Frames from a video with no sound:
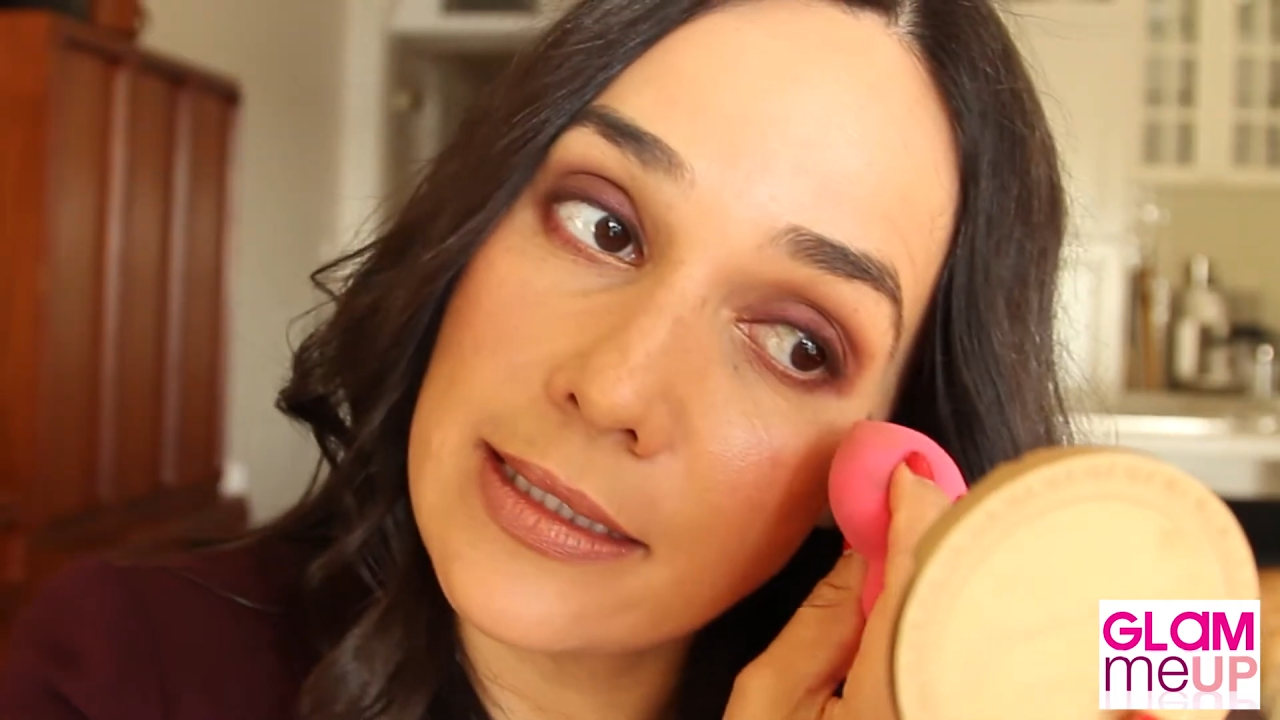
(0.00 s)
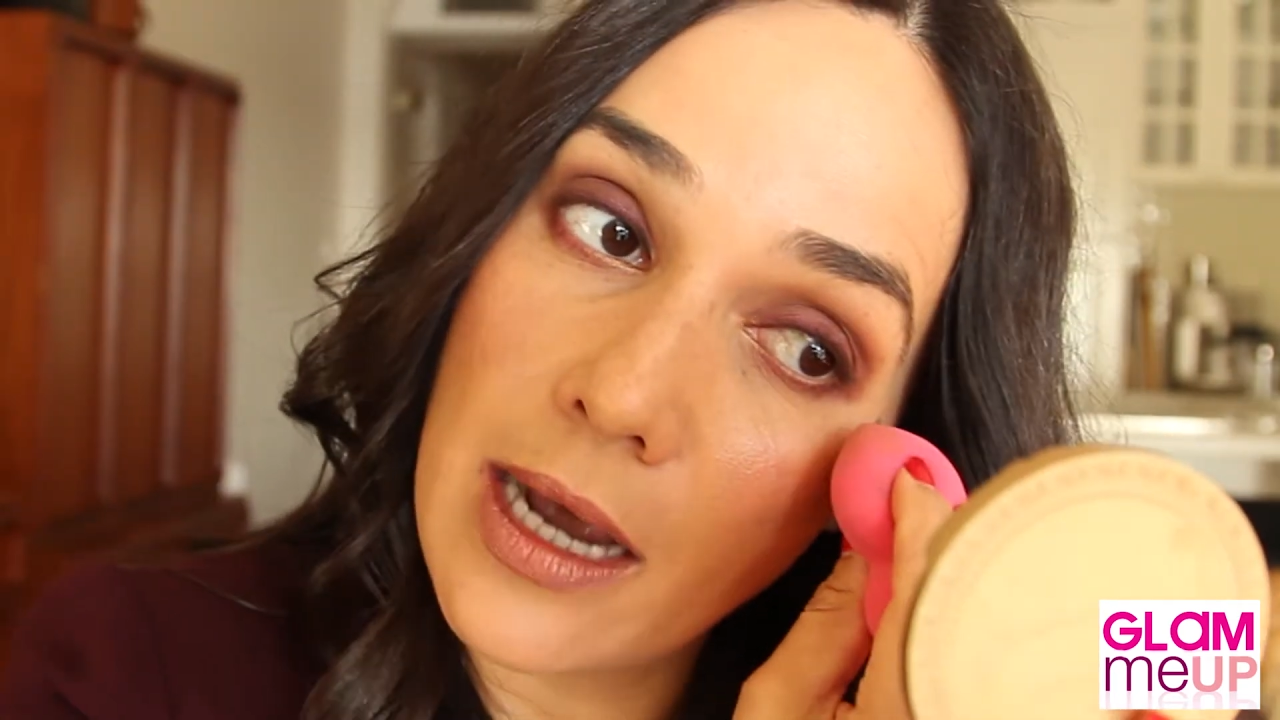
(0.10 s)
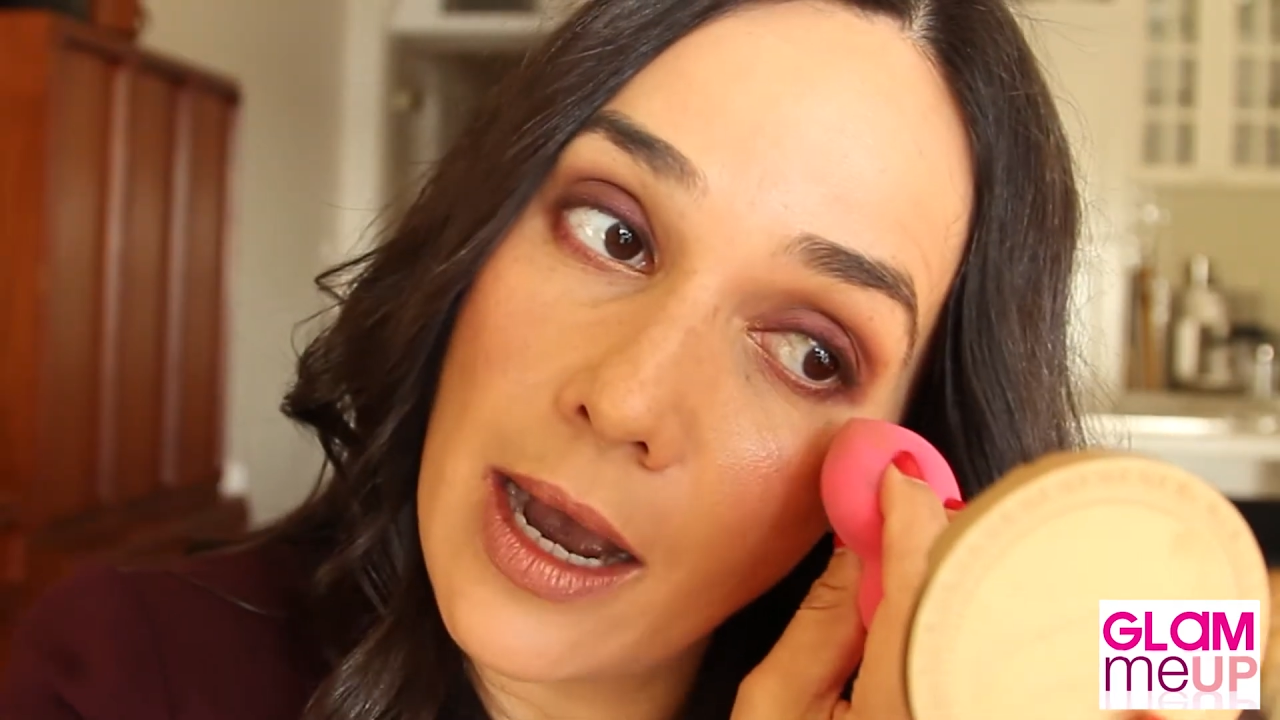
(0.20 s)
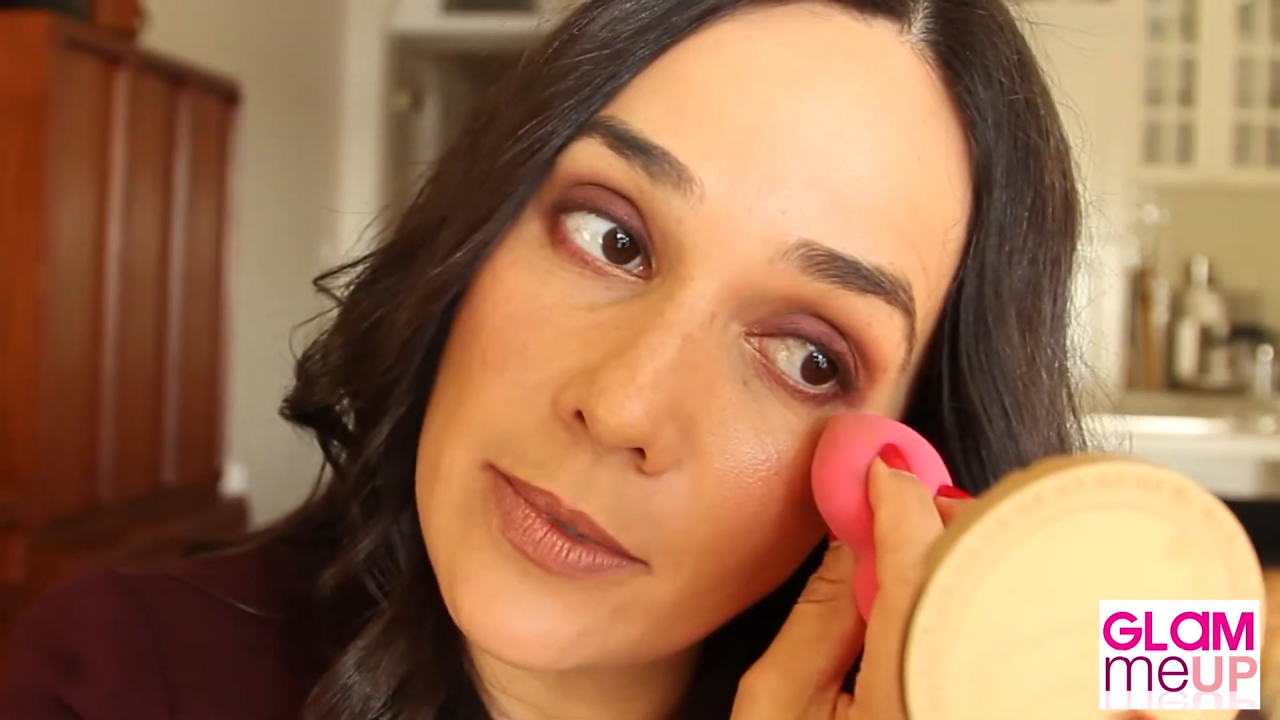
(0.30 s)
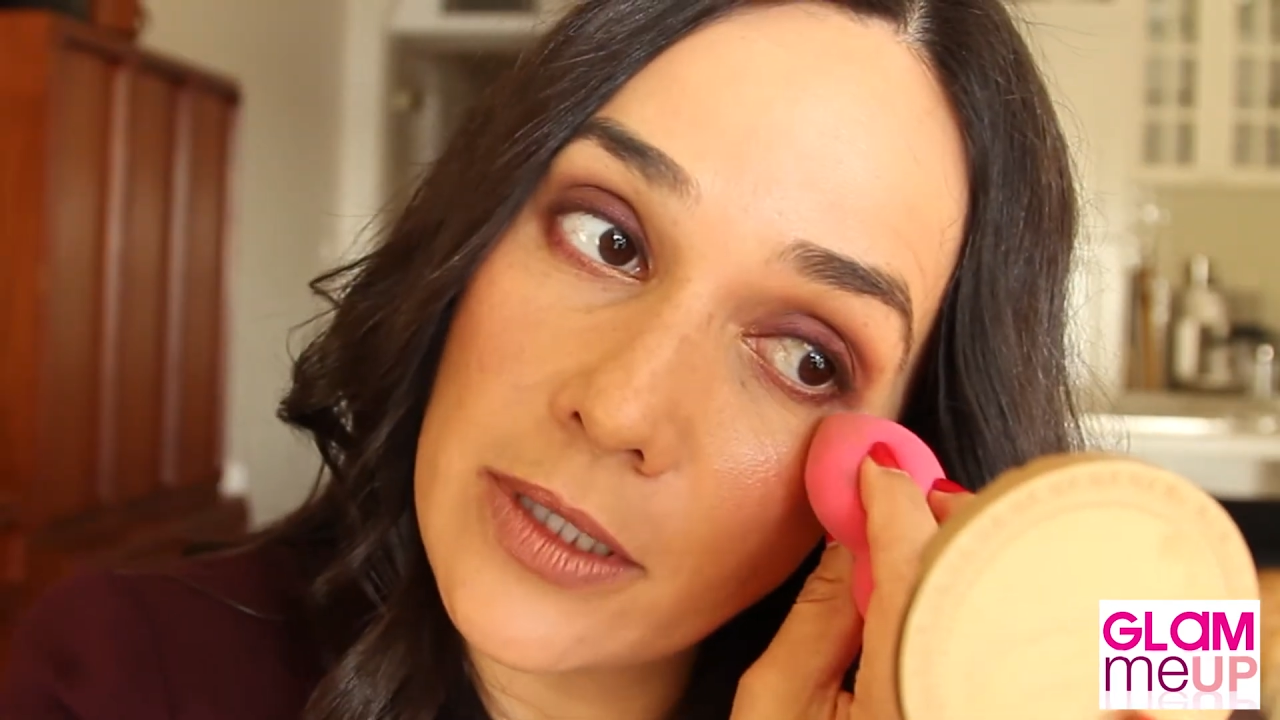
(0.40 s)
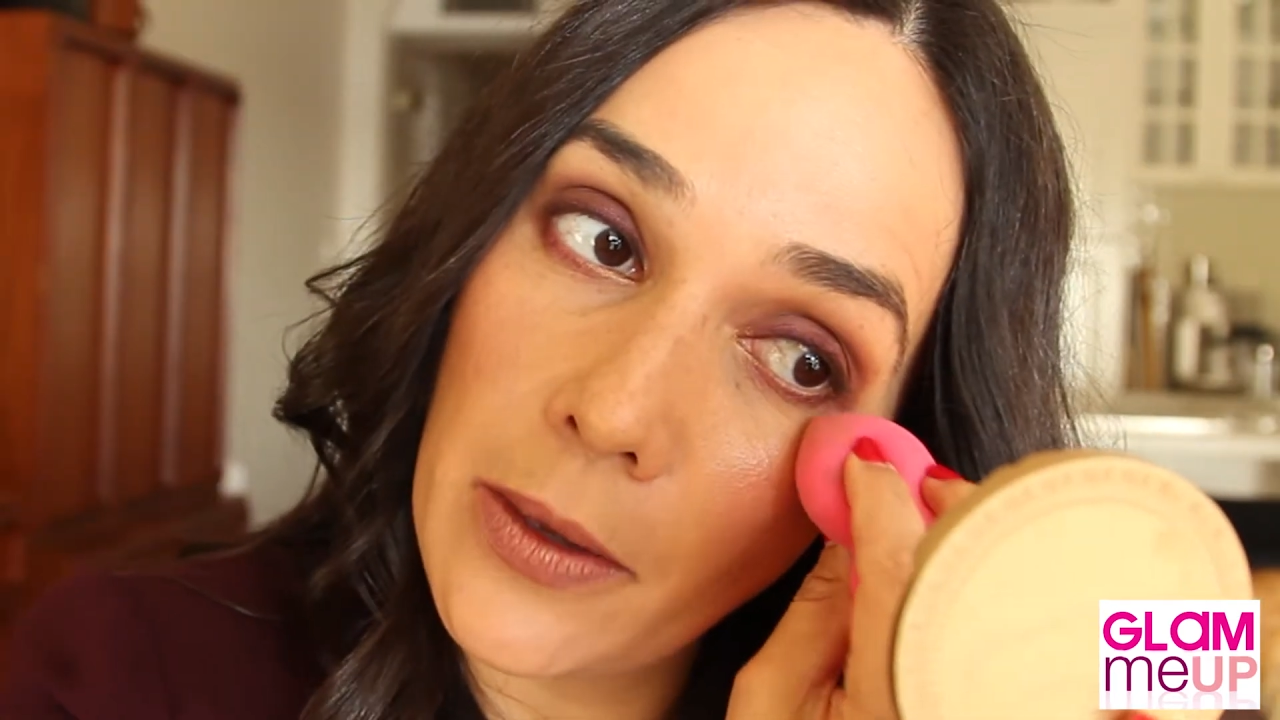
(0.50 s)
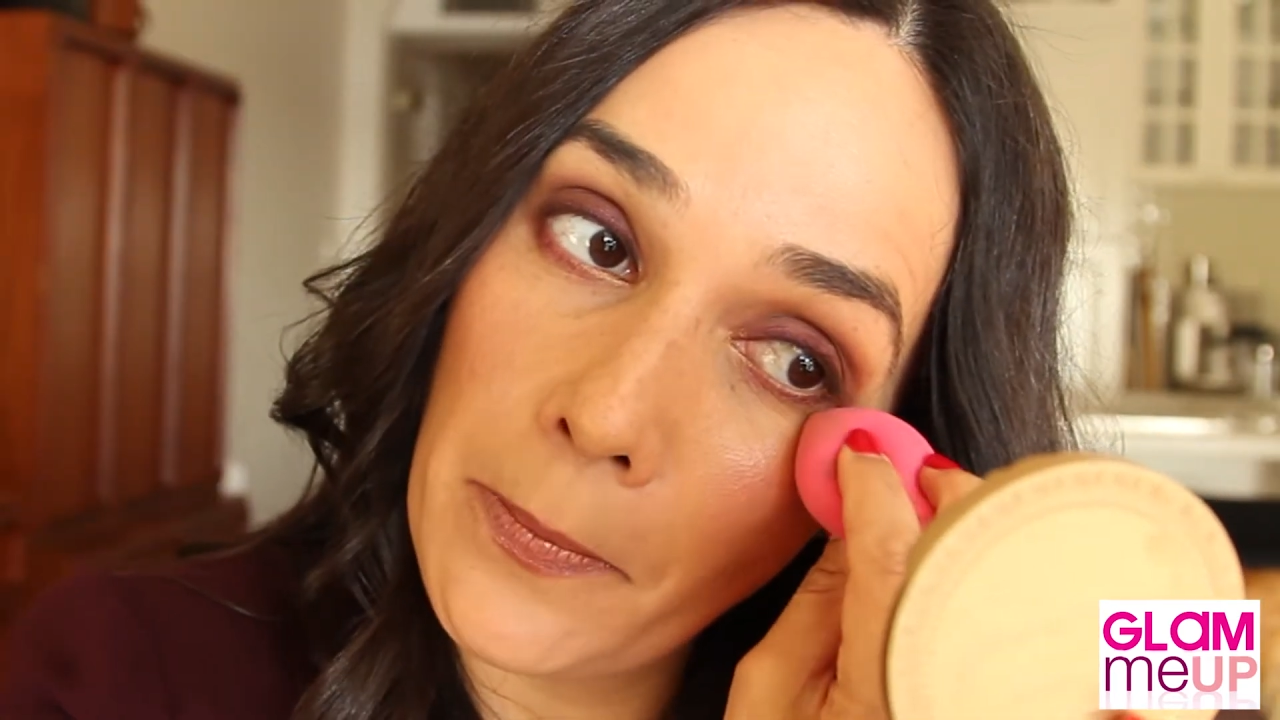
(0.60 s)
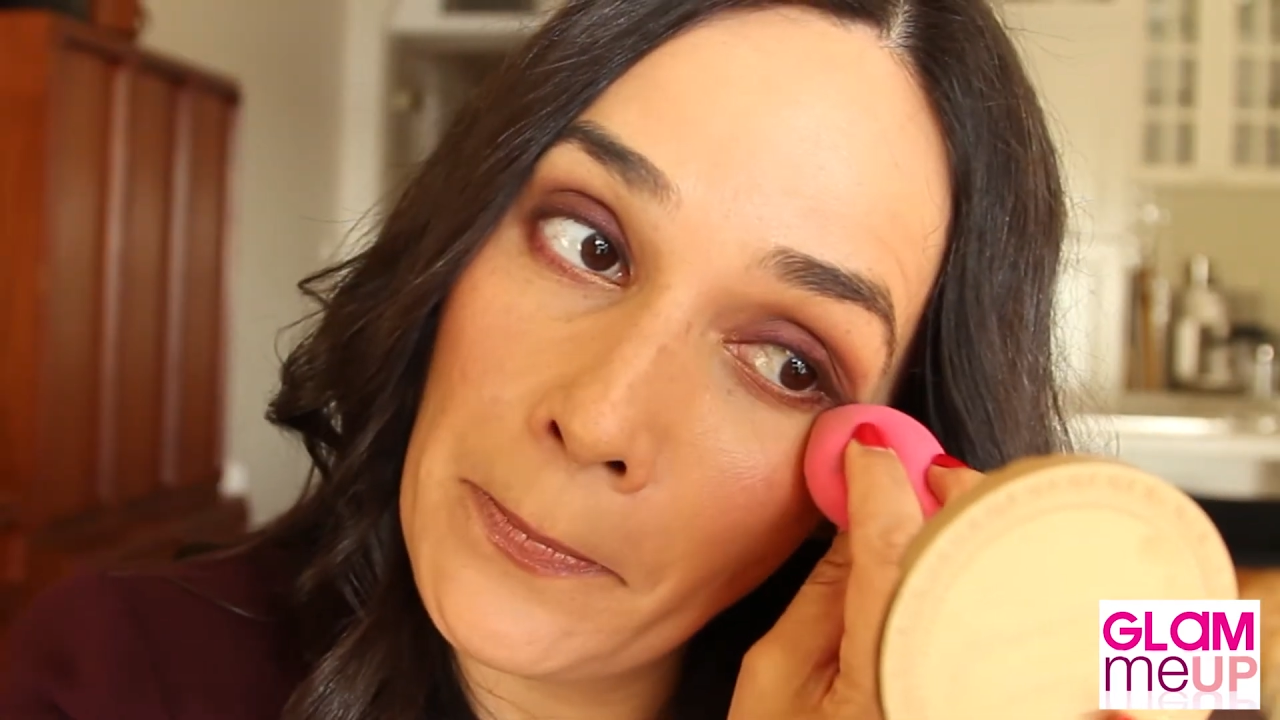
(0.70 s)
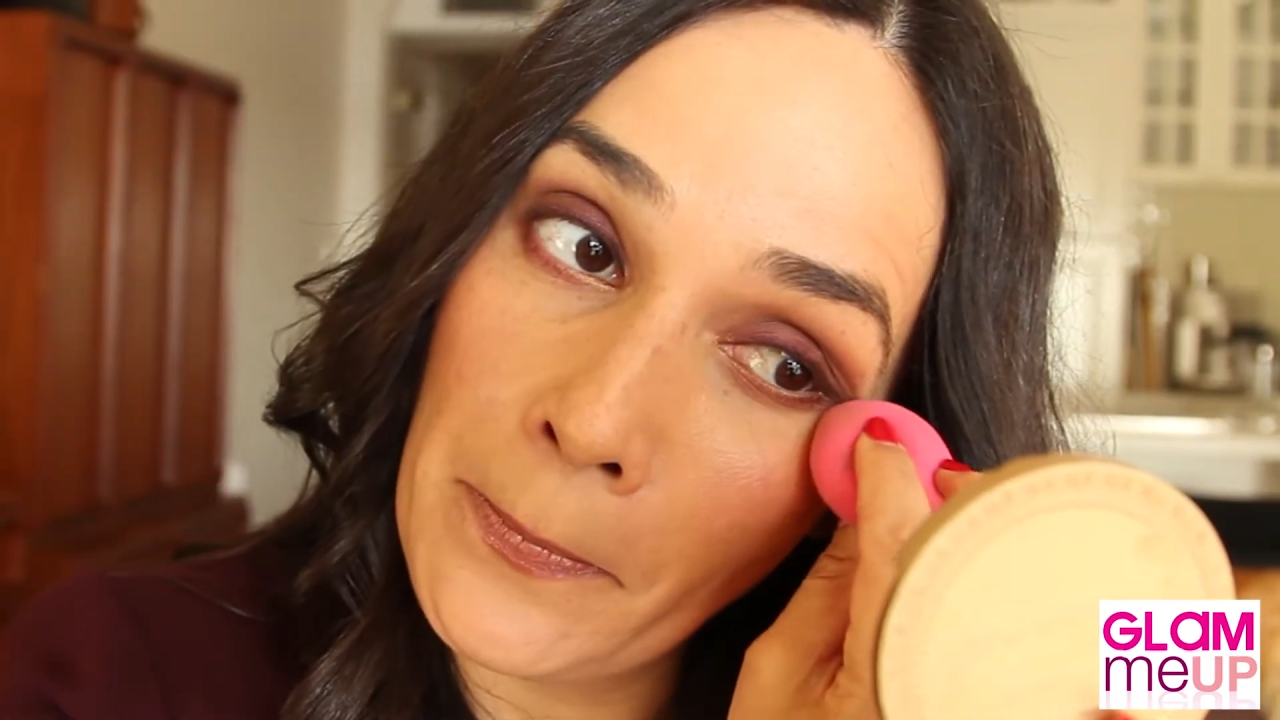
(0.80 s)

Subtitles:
time to go,